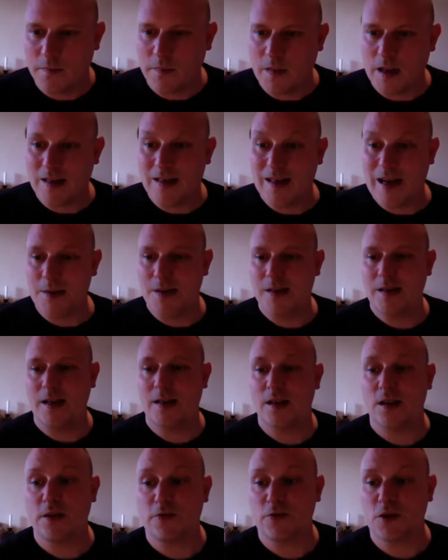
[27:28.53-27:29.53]
Simon
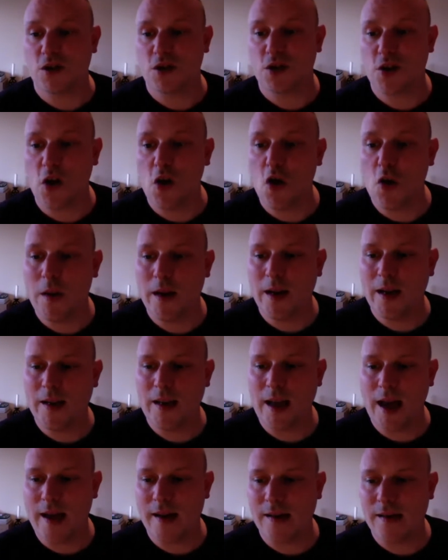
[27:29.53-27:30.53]
says there are so many
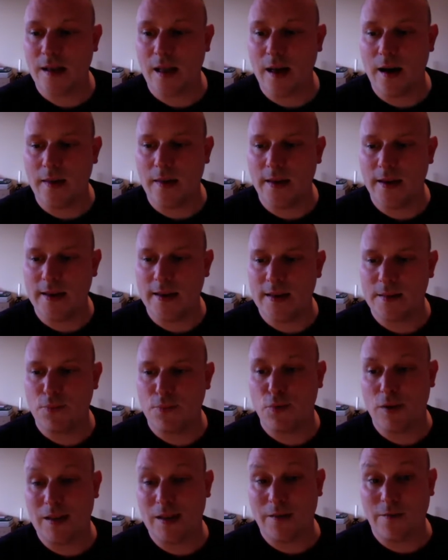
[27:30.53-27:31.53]
decks like this,
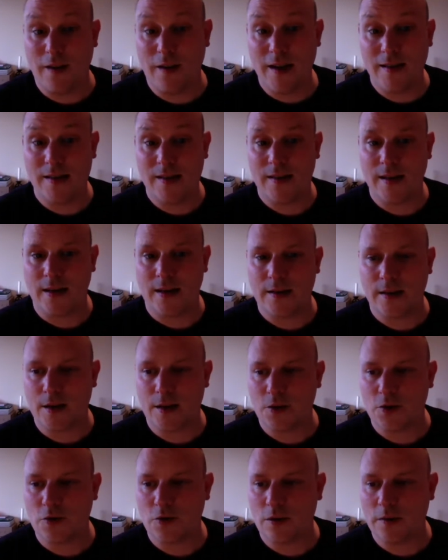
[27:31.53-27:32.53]
pretty faces,
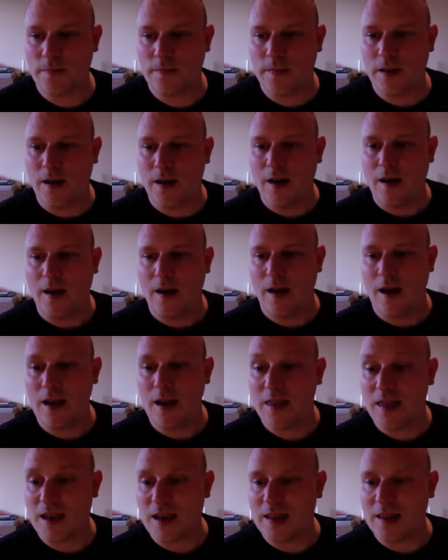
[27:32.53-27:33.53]
etc. I
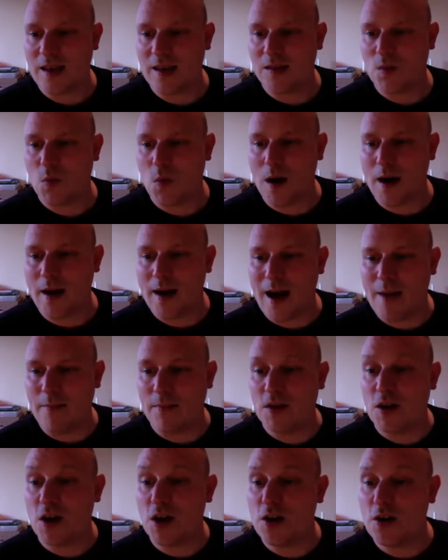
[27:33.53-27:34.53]
think that's why I'm
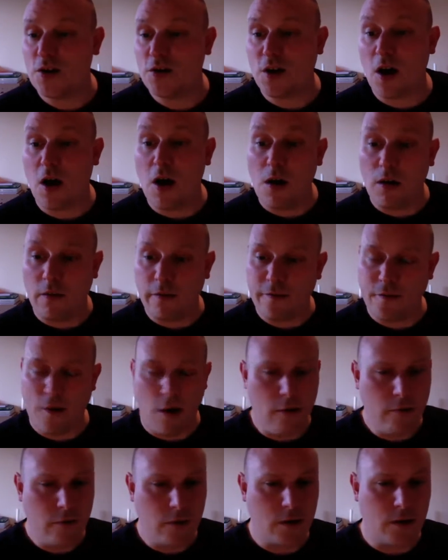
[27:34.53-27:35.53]
turned off
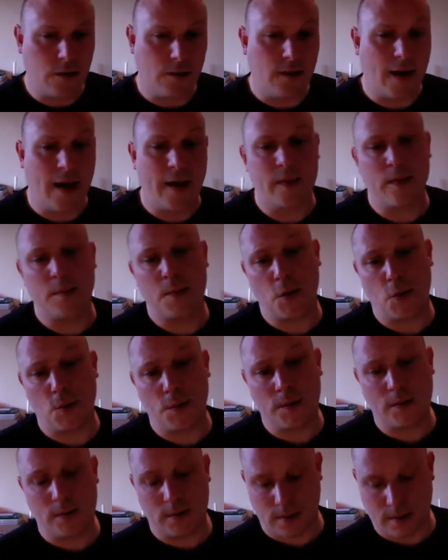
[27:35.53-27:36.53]
Oracle at the
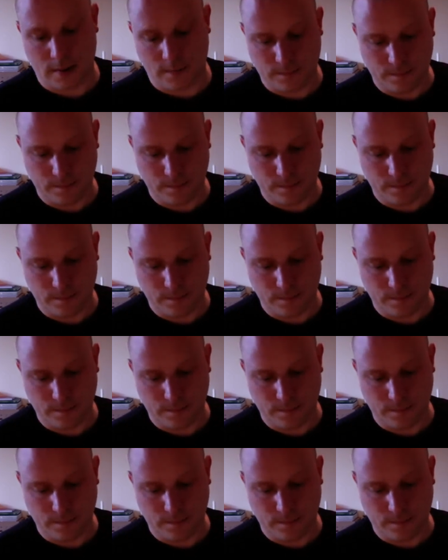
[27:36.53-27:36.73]
moment.